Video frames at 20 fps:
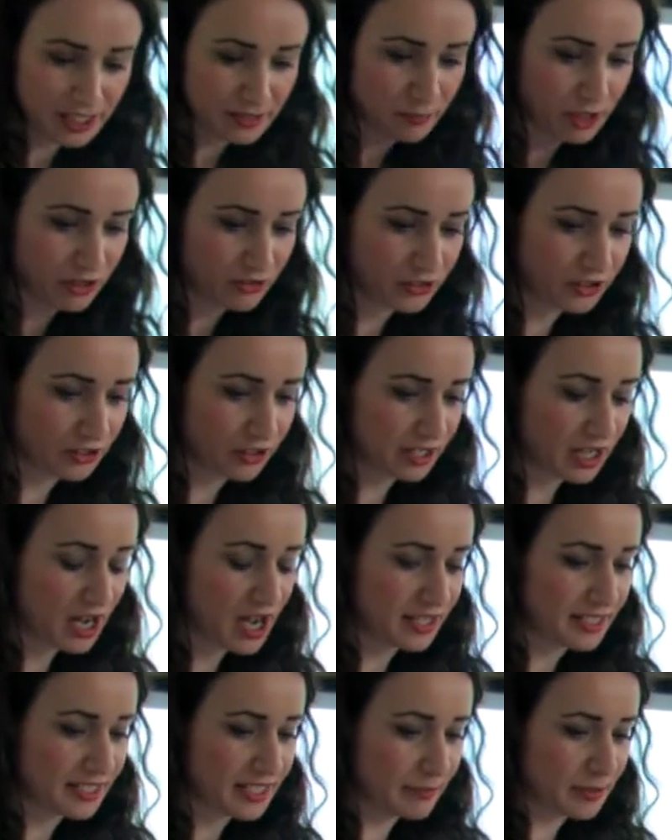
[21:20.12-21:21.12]
moved through the
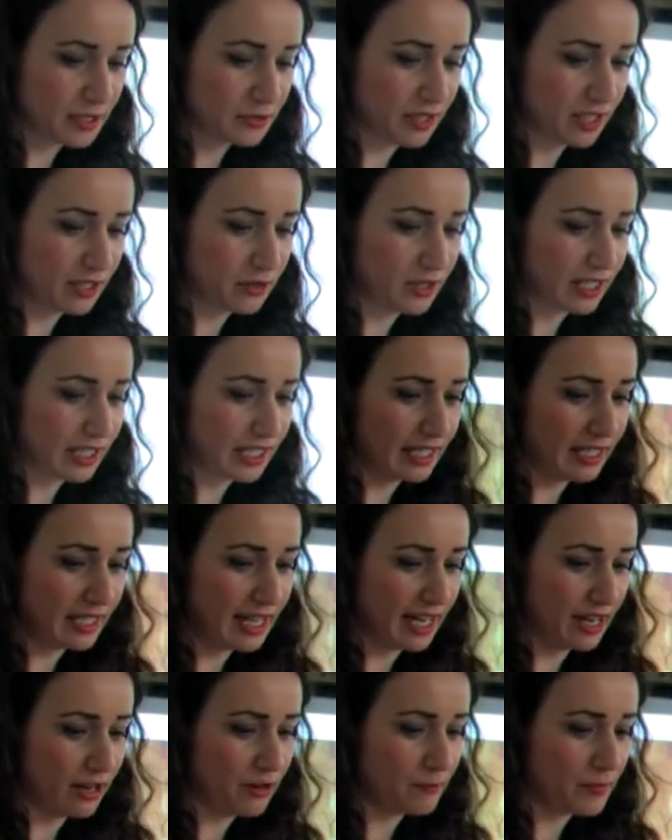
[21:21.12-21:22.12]
concepts quite quickly
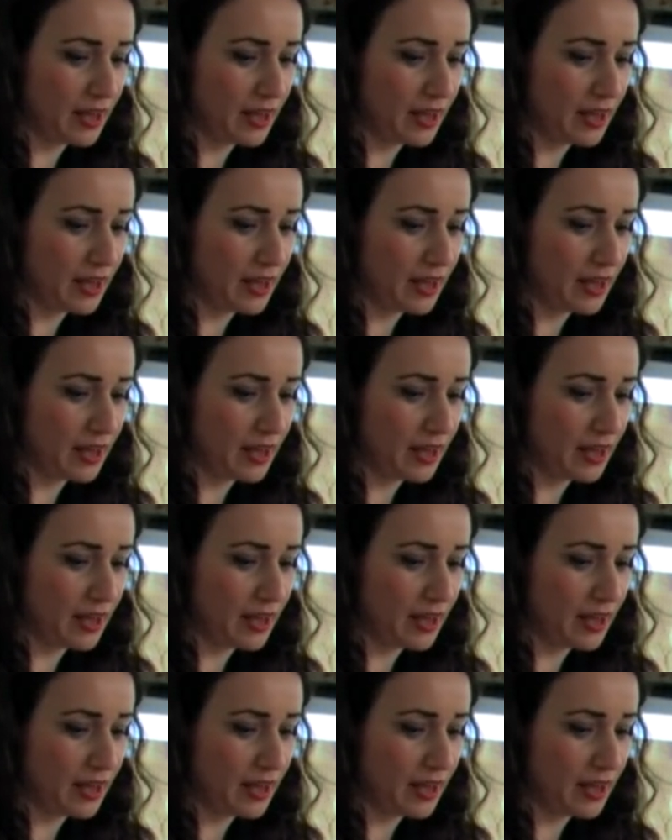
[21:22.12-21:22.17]
now,